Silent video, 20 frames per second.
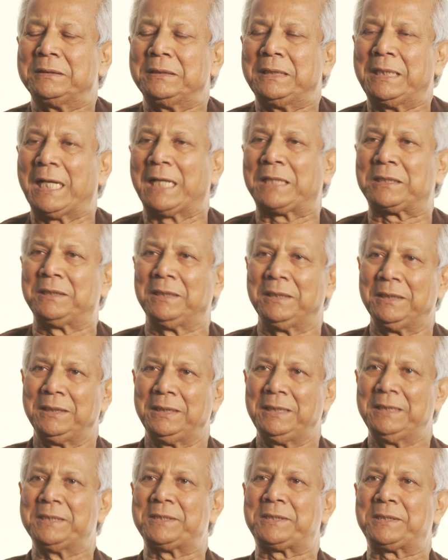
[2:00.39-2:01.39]
react
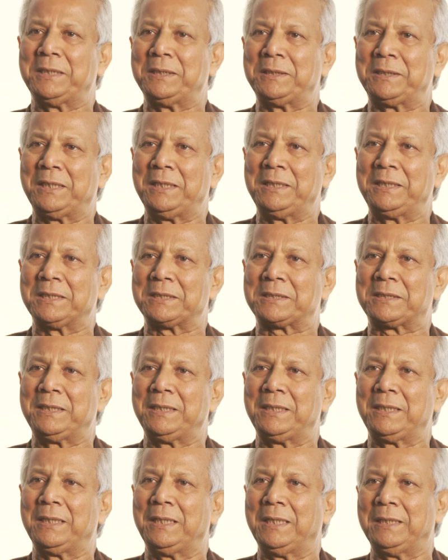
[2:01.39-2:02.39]

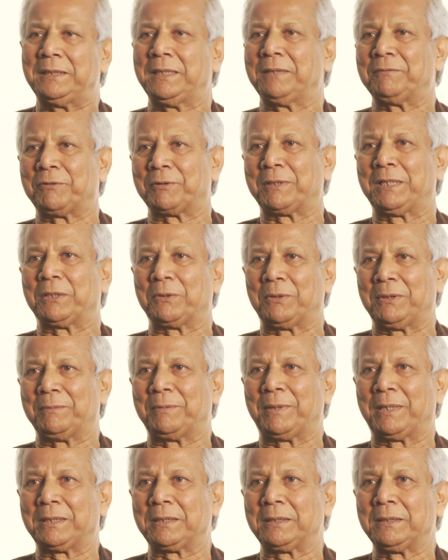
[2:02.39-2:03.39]
instantaneously, and then forget all
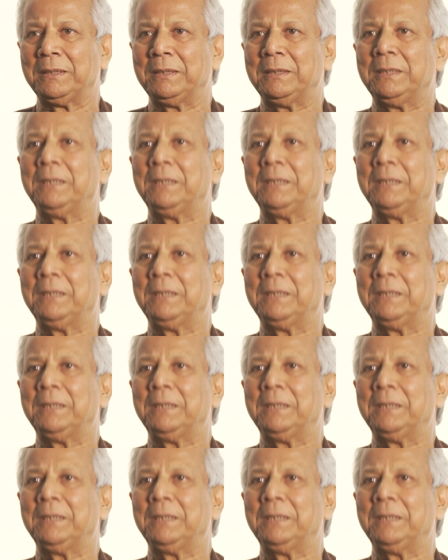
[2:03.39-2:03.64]
about it.